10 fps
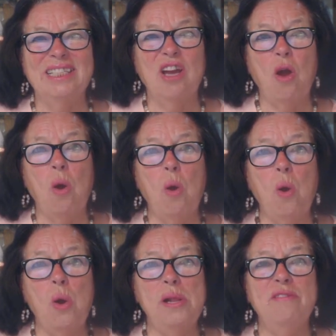The
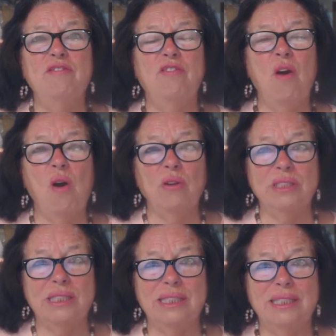whole
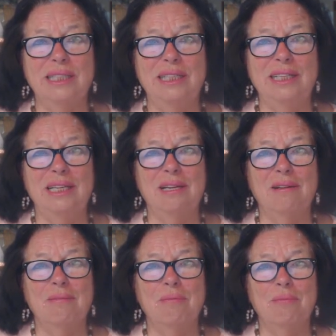false
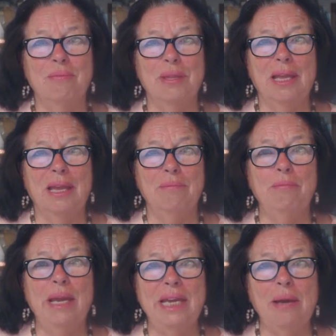
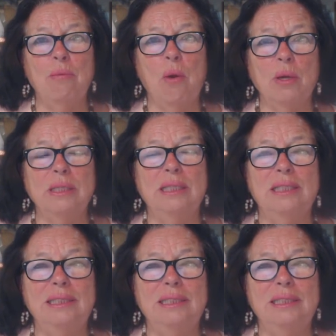made up world,